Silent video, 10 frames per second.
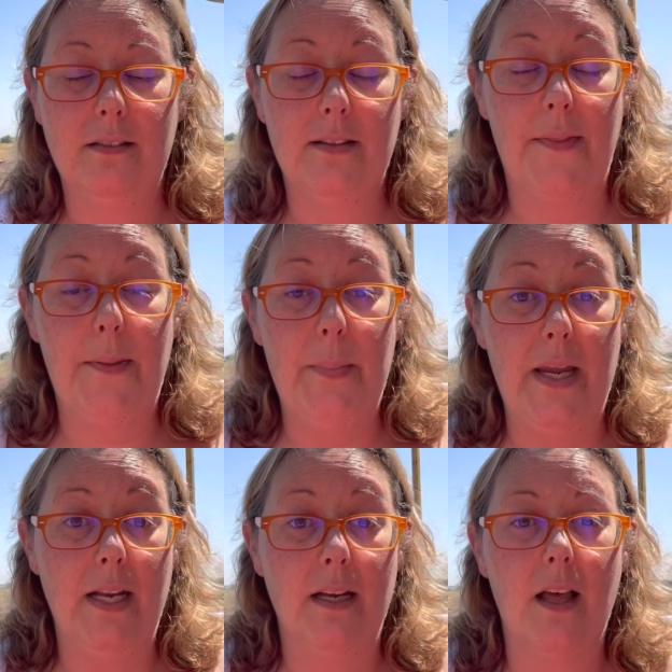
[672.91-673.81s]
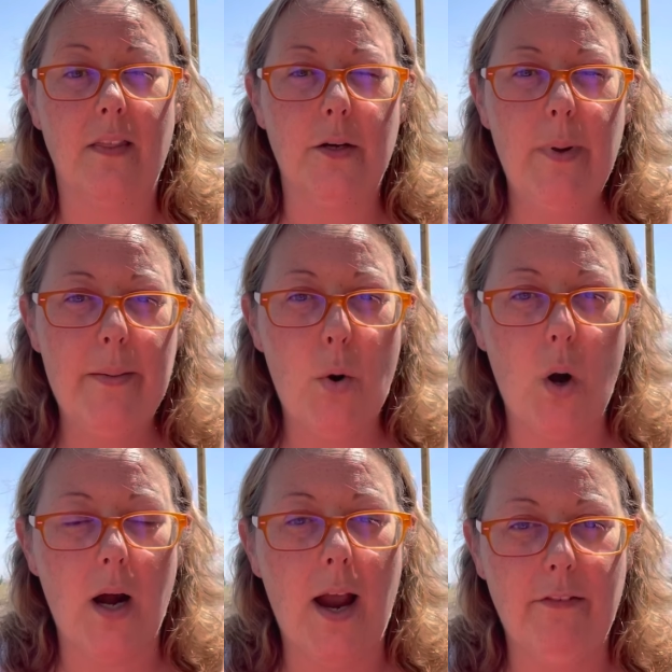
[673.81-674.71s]
let them in a little bit
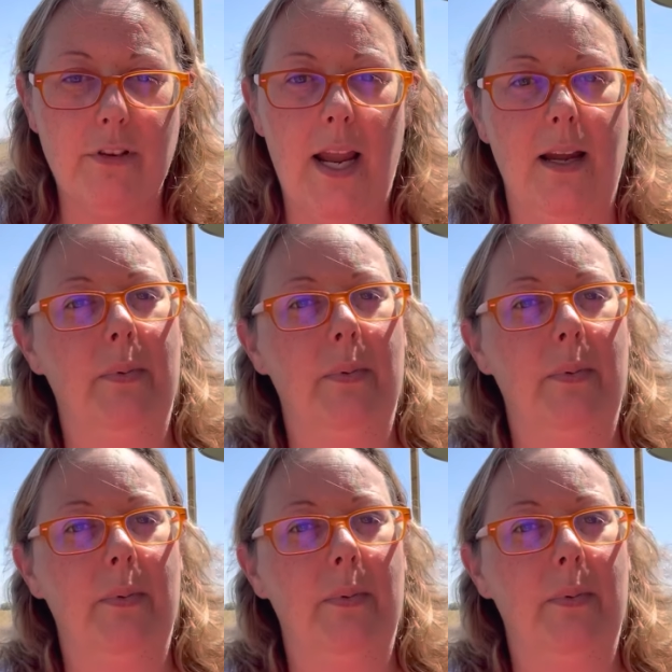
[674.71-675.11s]
more every day